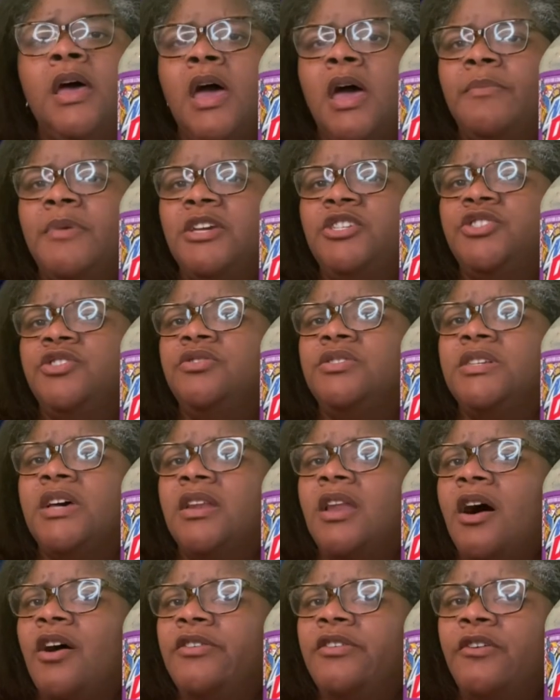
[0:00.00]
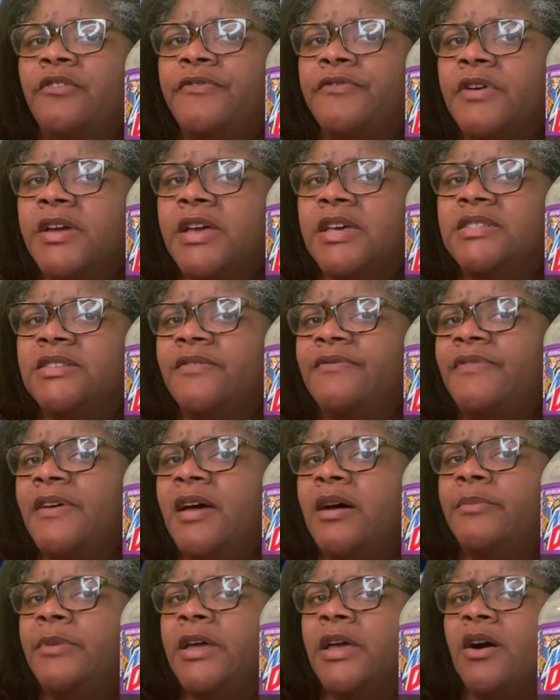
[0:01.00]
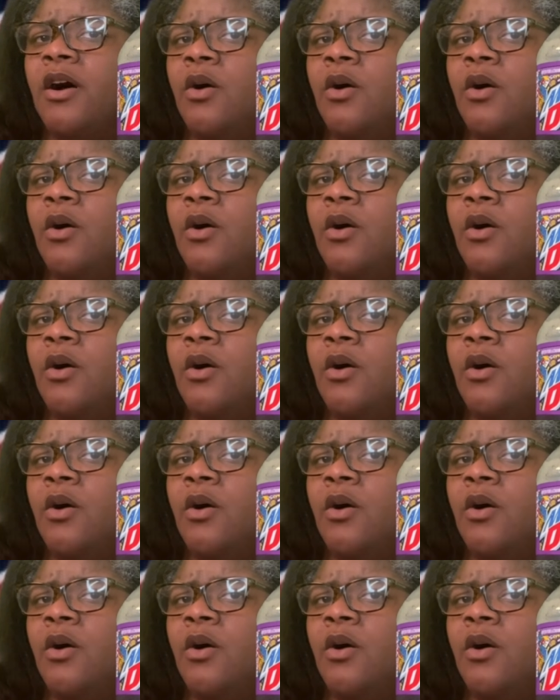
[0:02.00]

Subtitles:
And make sure you tell all your friends and family and